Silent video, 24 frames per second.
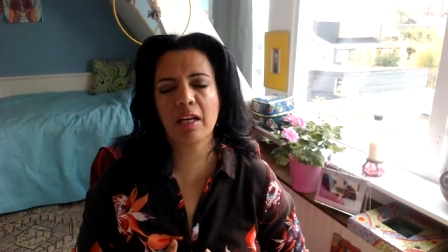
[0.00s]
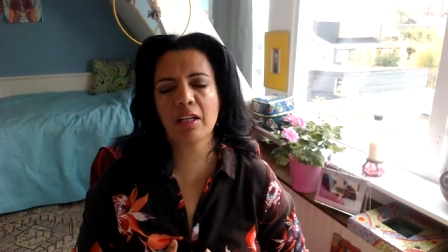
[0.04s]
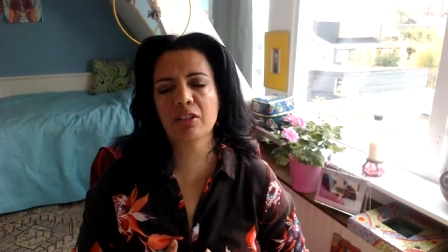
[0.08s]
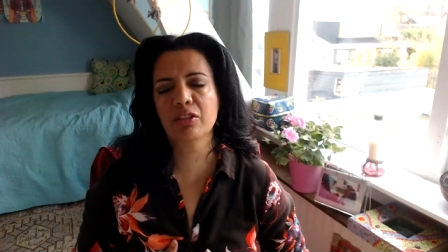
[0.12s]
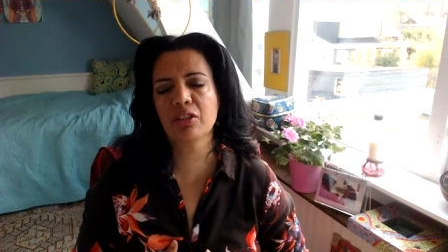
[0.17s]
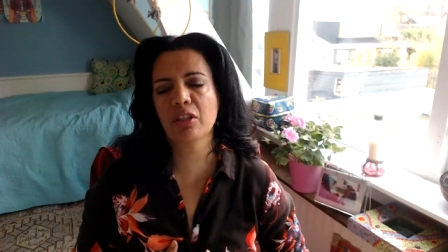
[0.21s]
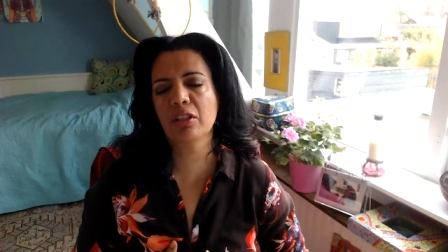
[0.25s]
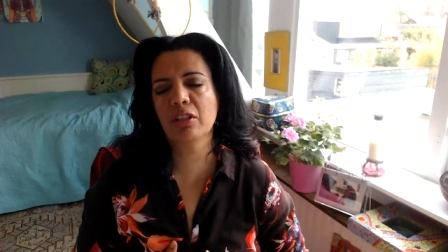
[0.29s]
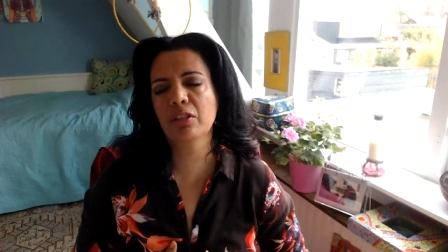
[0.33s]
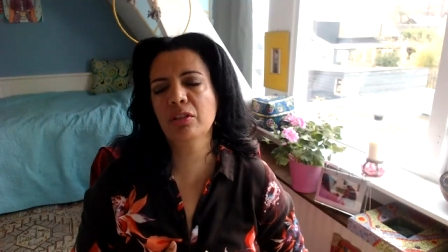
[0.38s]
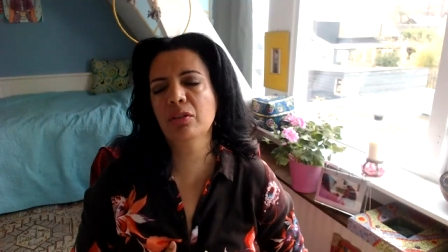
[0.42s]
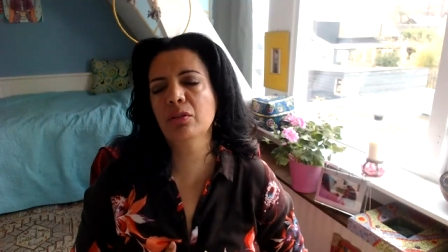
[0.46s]

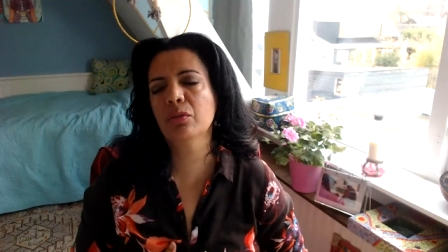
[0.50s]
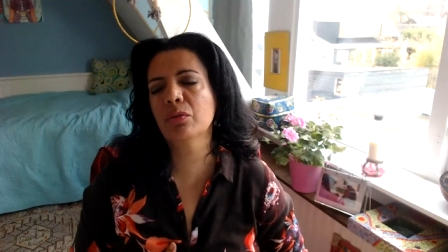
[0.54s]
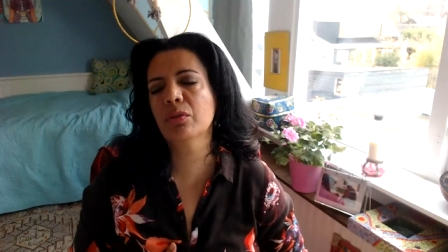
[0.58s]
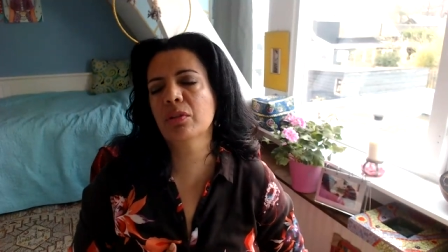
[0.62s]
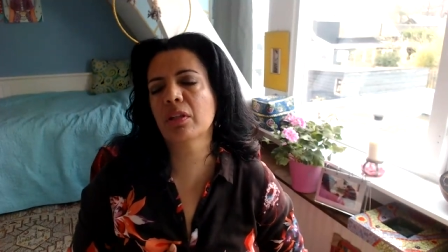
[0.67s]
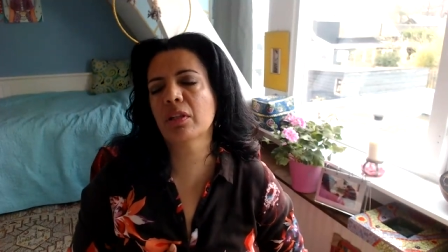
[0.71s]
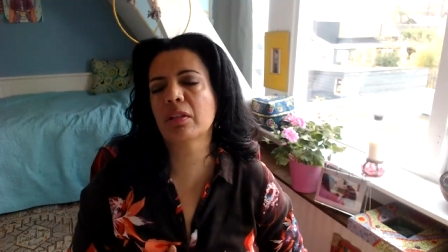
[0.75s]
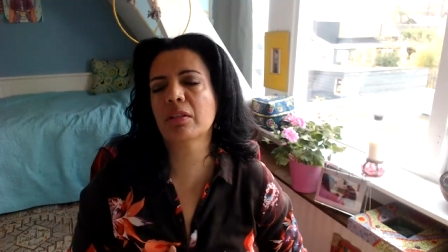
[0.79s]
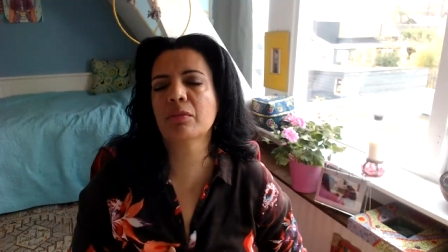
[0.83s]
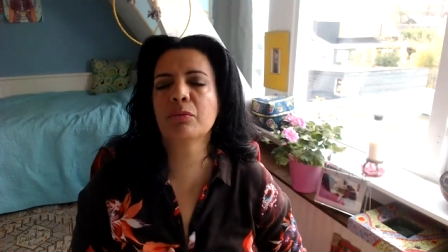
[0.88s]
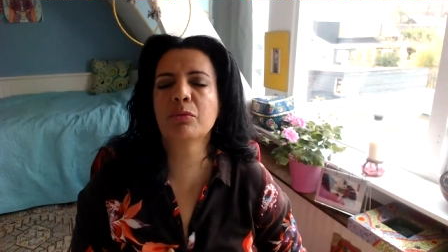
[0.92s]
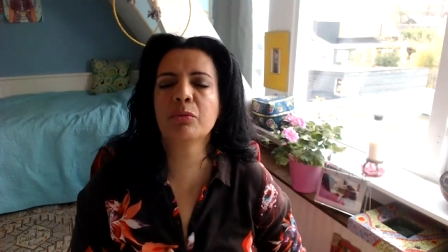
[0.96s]
actually you
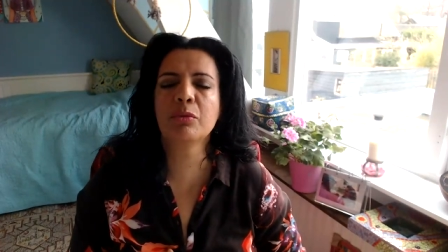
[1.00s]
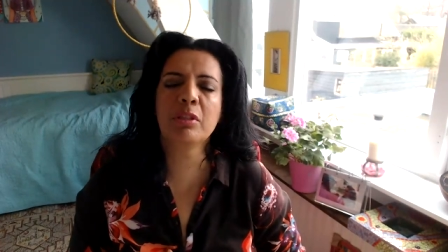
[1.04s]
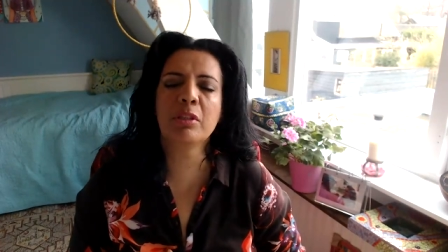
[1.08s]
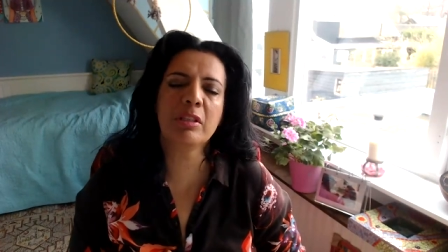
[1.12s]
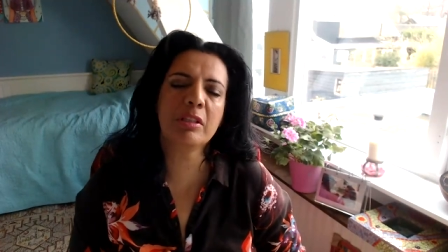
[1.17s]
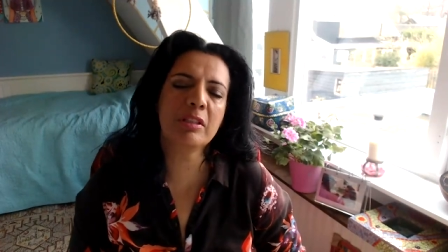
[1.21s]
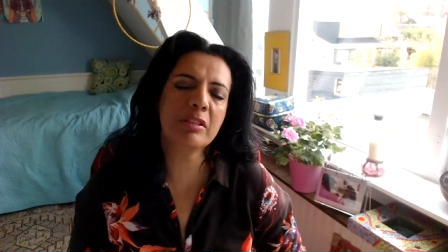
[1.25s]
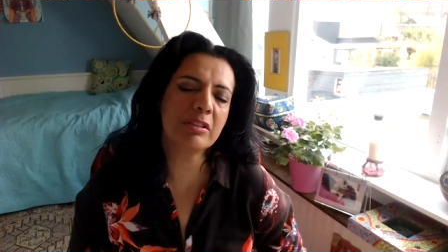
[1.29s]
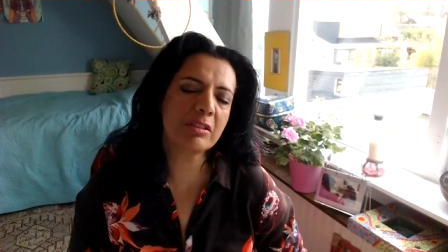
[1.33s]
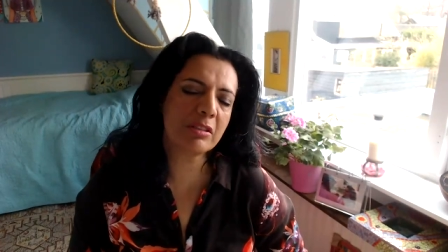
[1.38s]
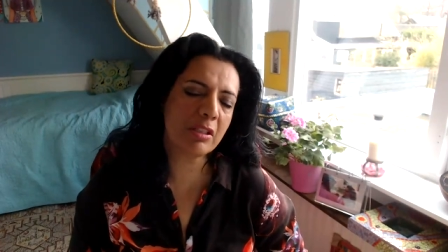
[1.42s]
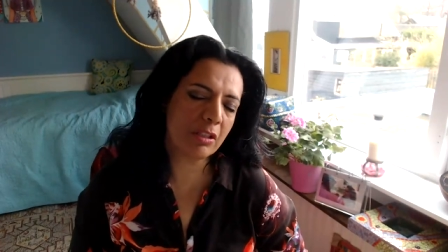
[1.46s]
can
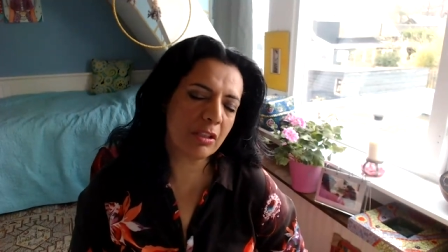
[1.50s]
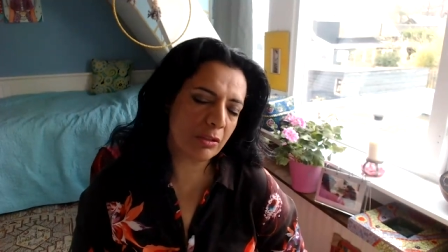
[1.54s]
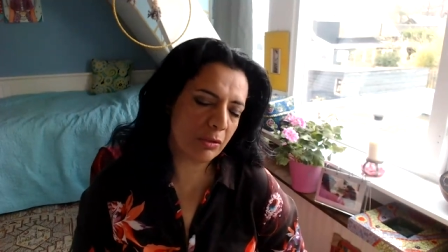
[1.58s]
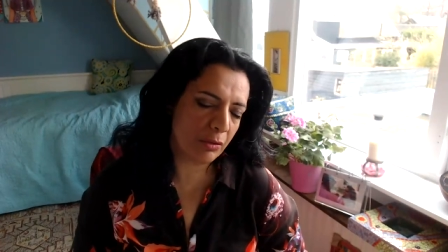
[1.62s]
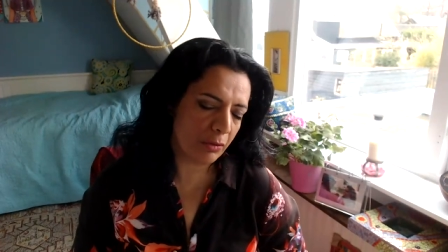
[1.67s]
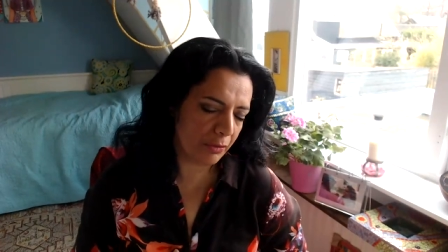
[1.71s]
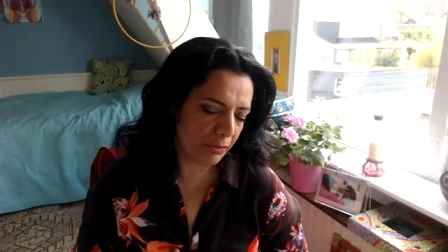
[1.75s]
really start